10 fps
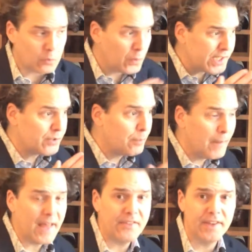which
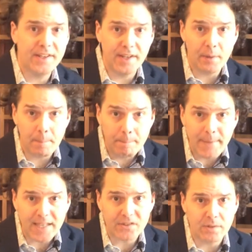method
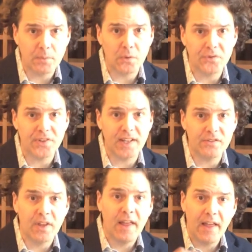makes the most sense.